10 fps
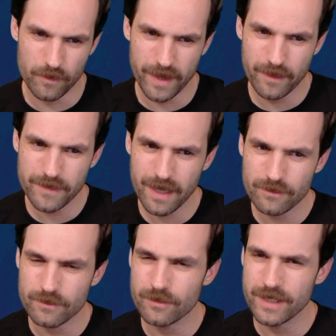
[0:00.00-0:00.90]
but I'm not
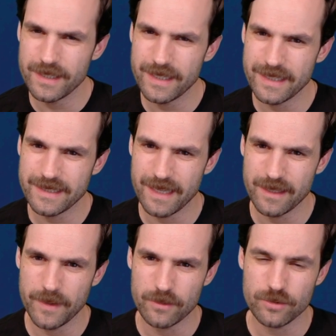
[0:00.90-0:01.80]
really excited
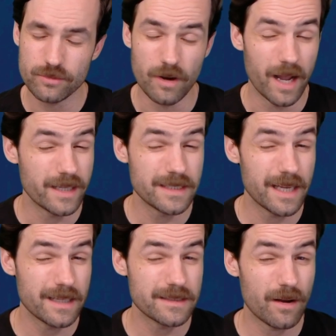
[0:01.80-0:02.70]
about trying to
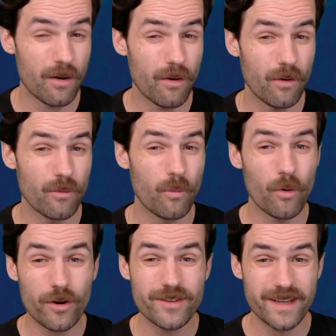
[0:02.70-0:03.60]
get it to all
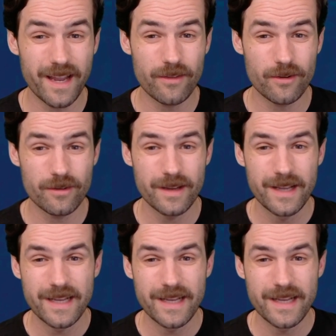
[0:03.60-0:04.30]
work together.